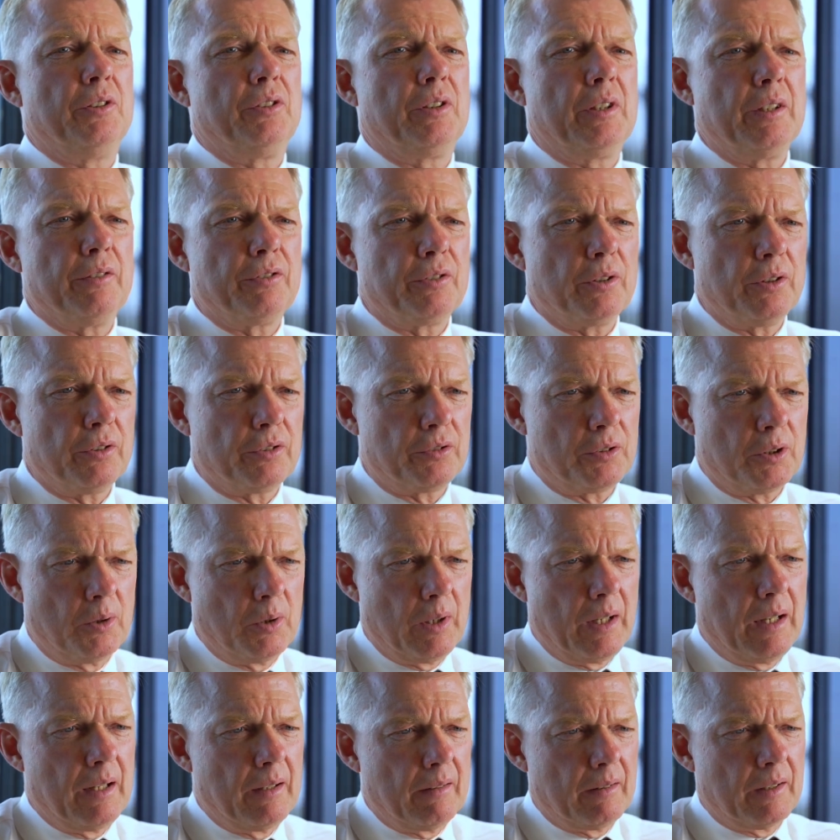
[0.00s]
gives
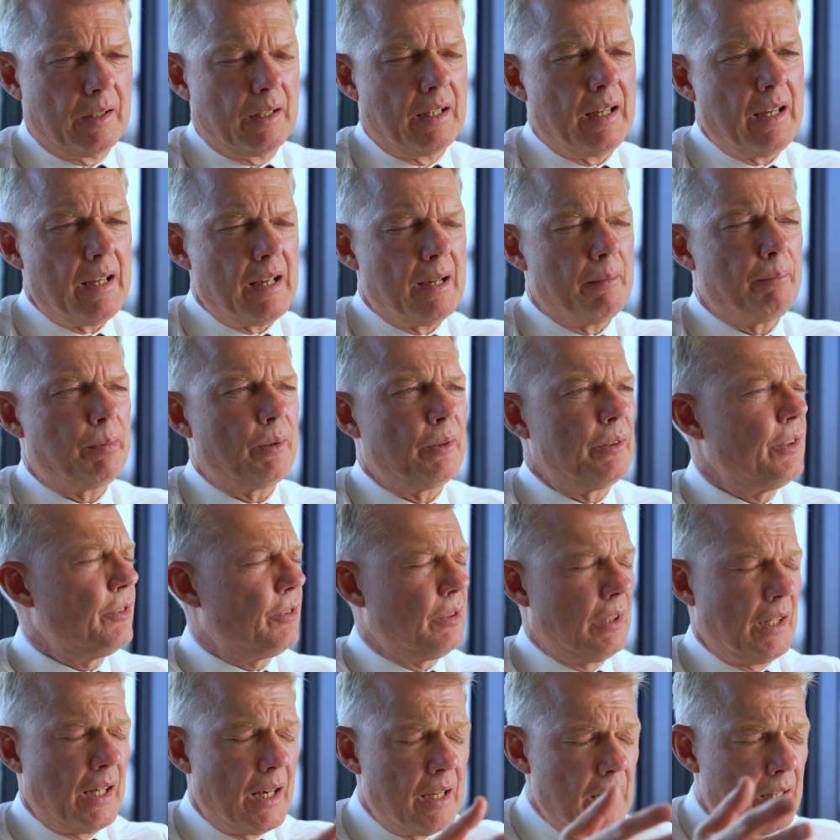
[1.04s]
also key employees
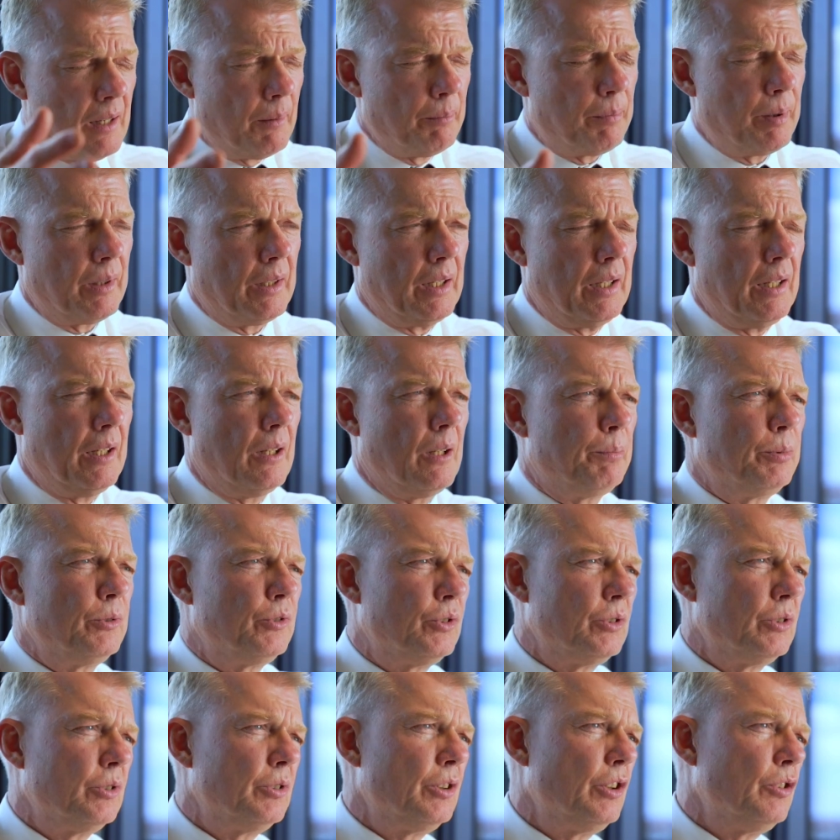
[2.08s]
and any employee an
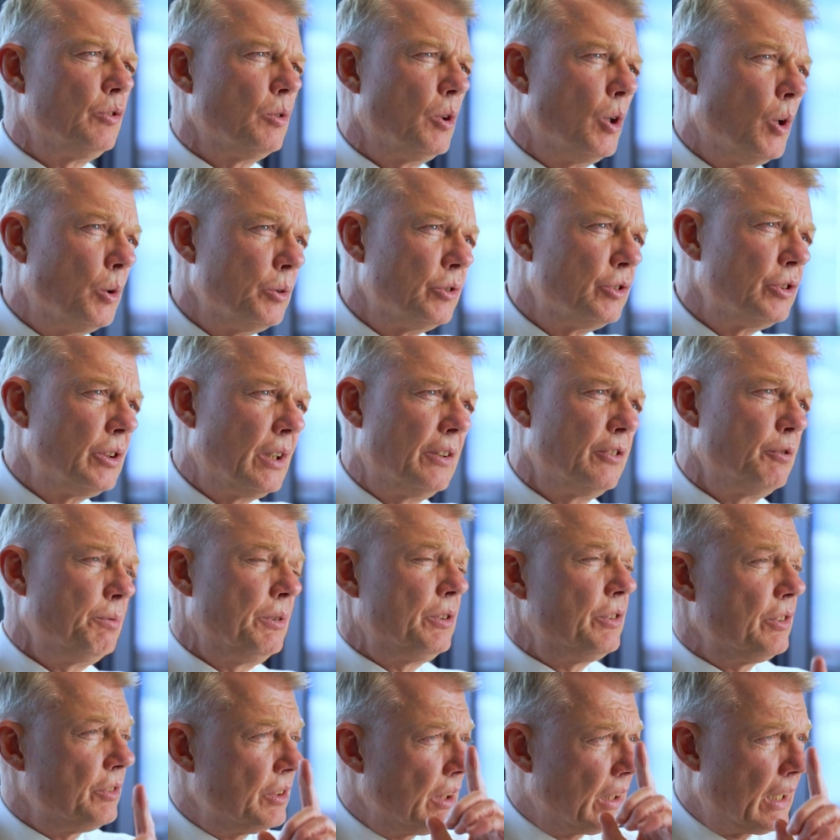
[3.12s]
opportunity to own shares,
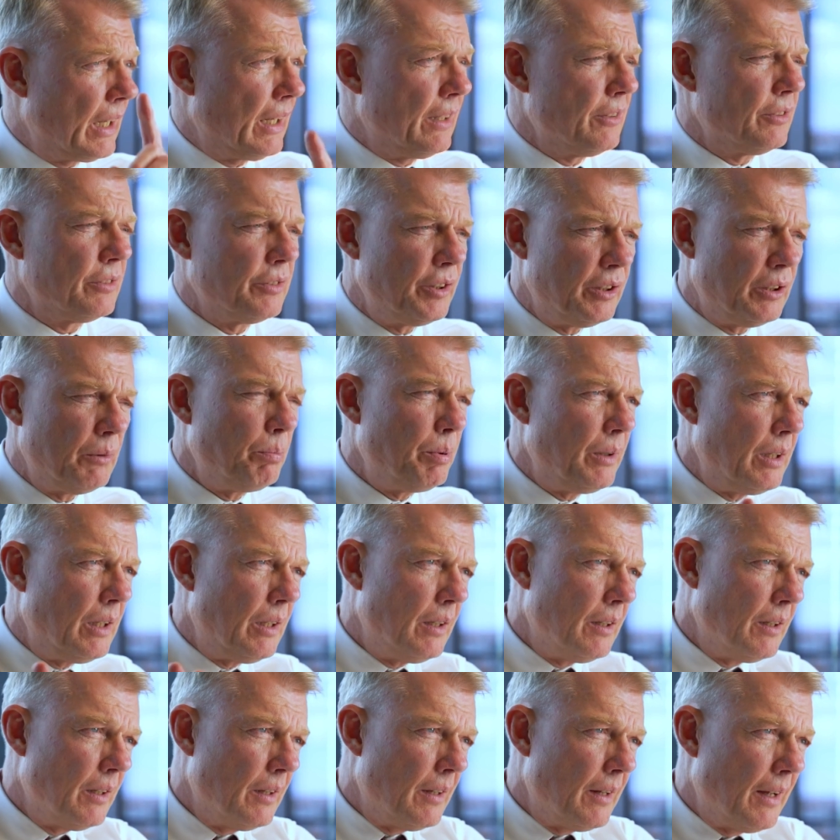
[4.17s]
which is the case.
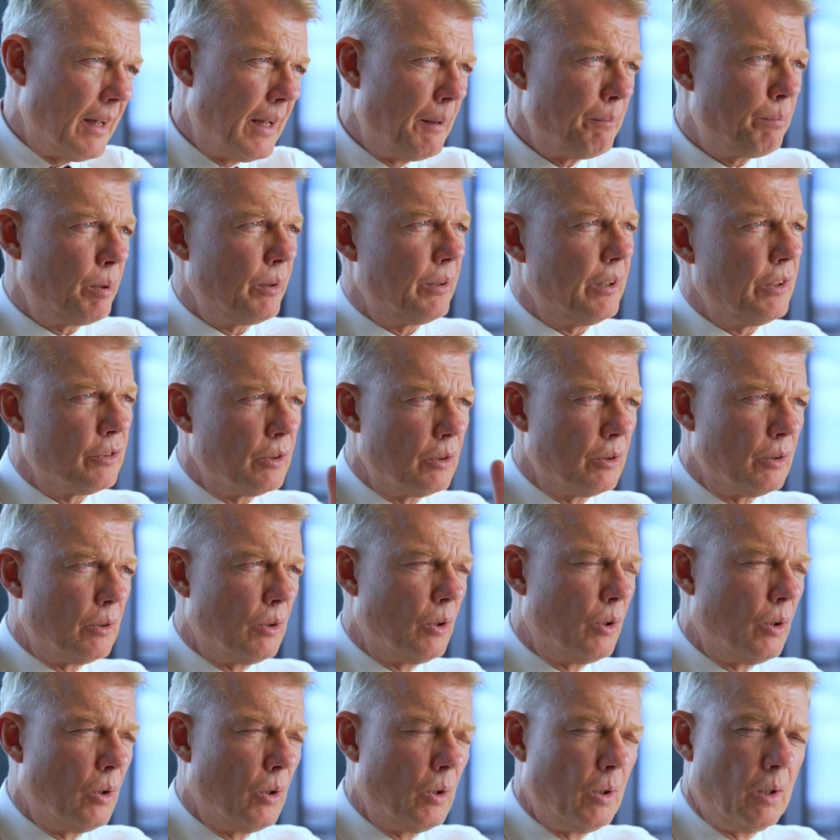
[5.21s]
CTP employees
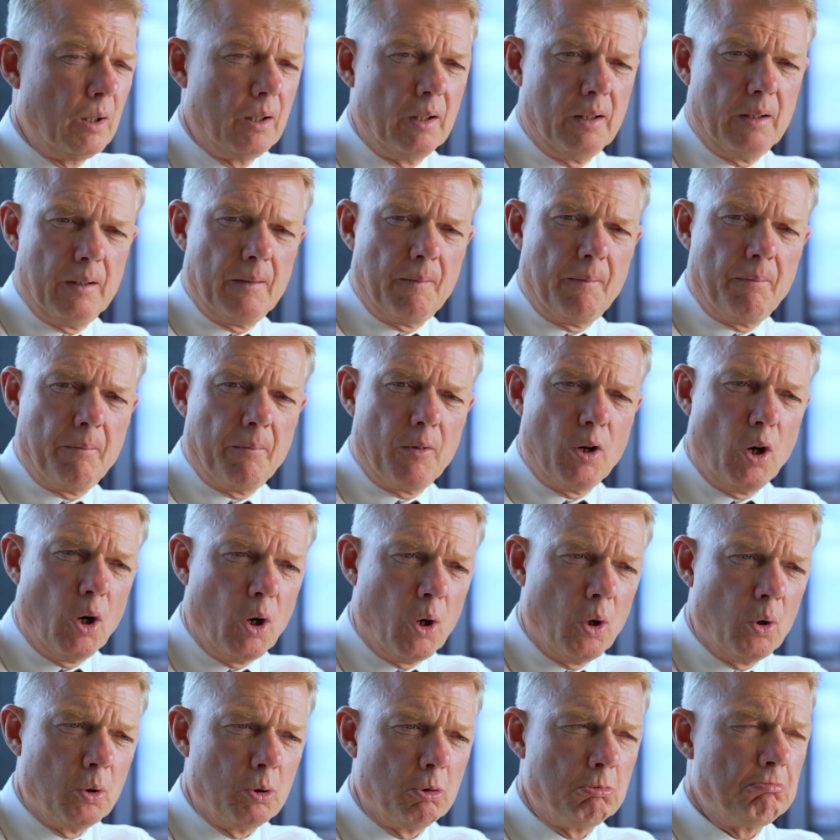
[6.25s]
all
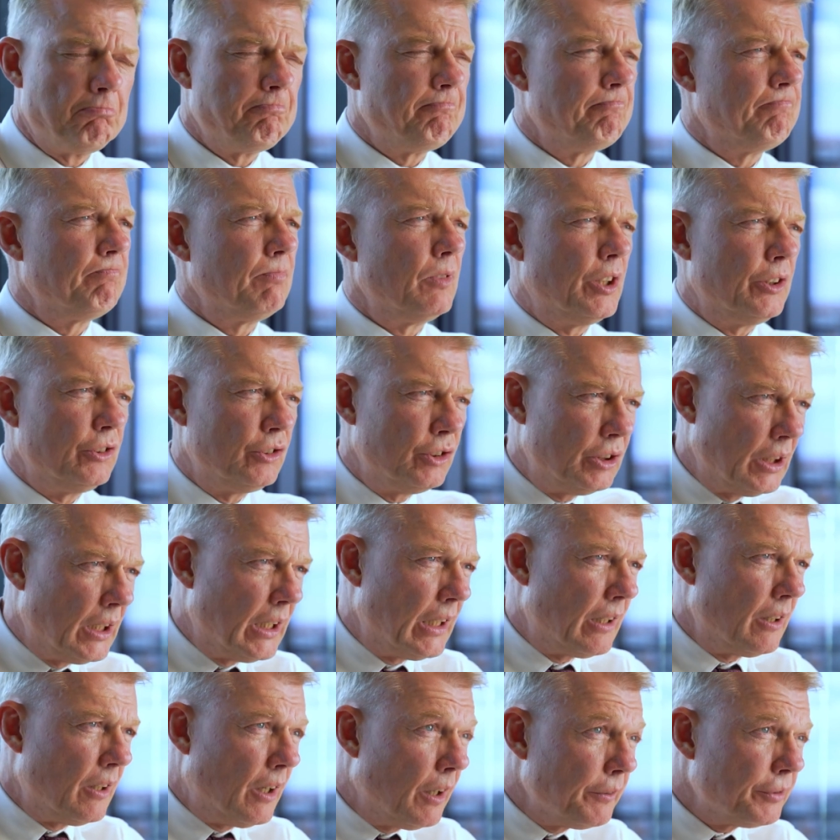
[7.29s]
own a
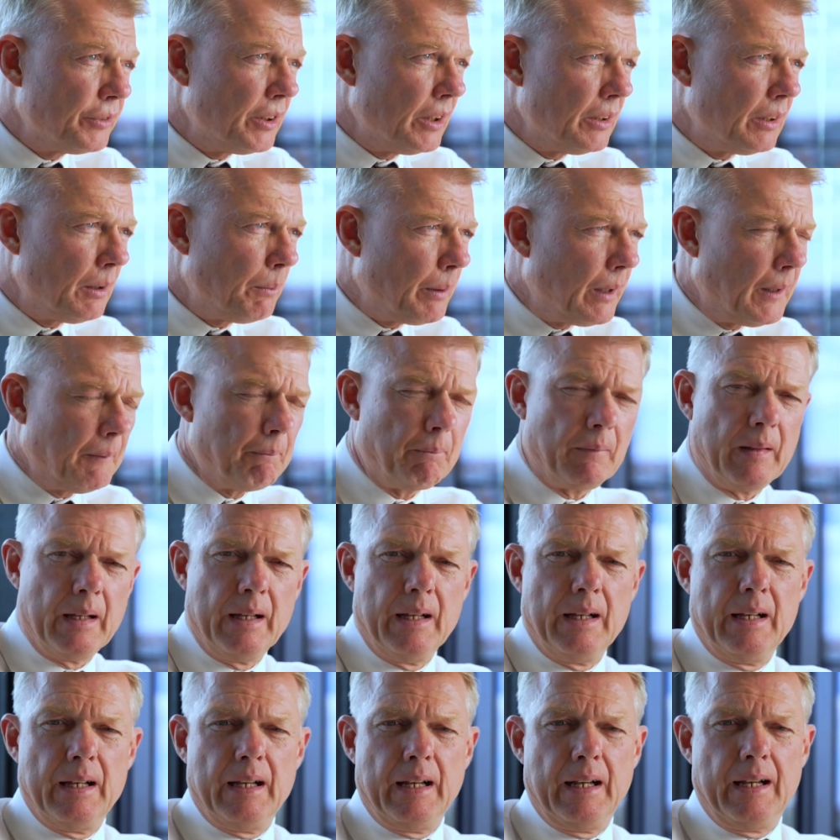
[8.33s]
share of CTP
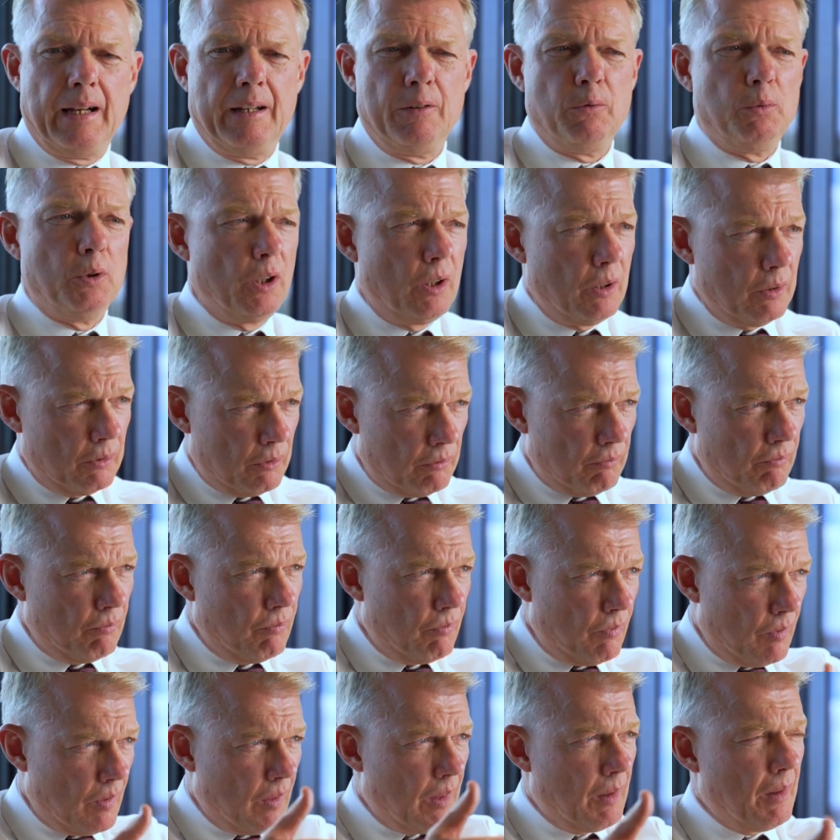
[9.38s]
and will
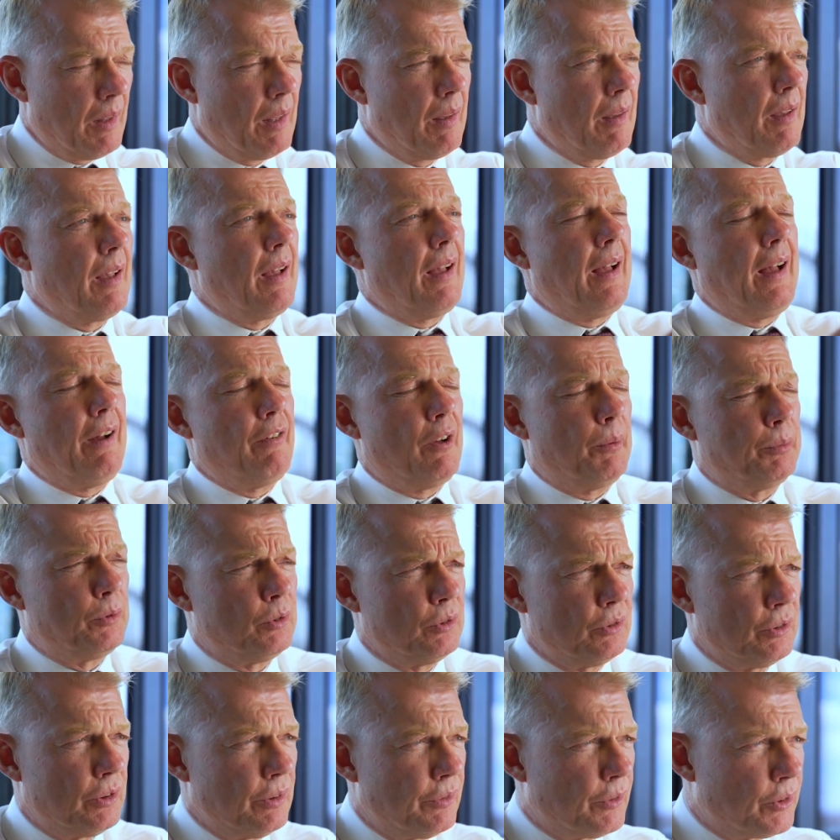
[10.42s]
have
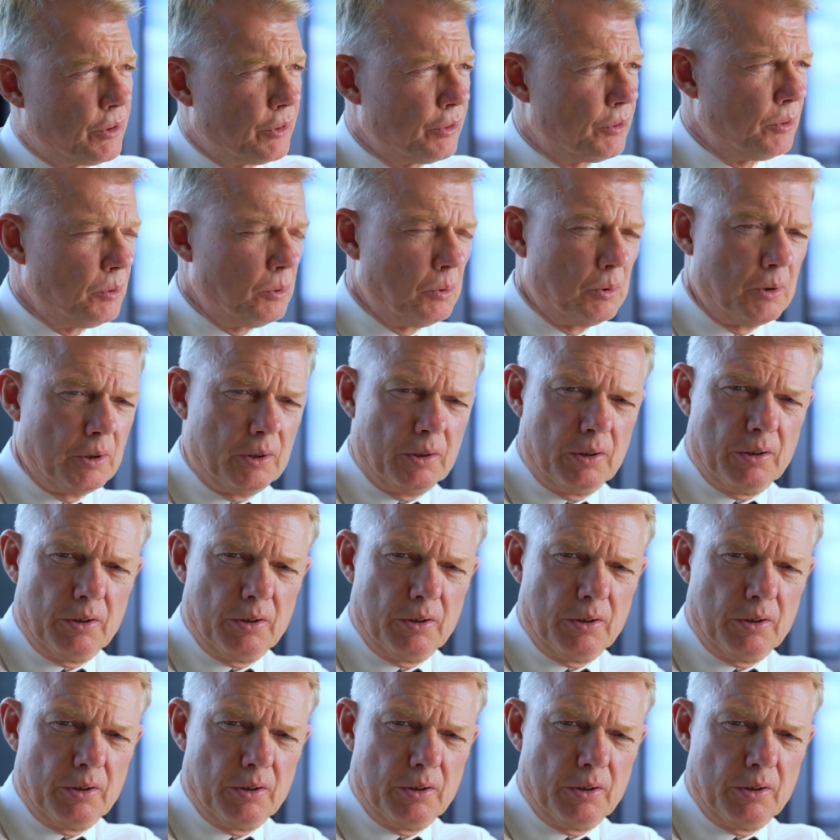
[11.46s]
opportunity, of course, to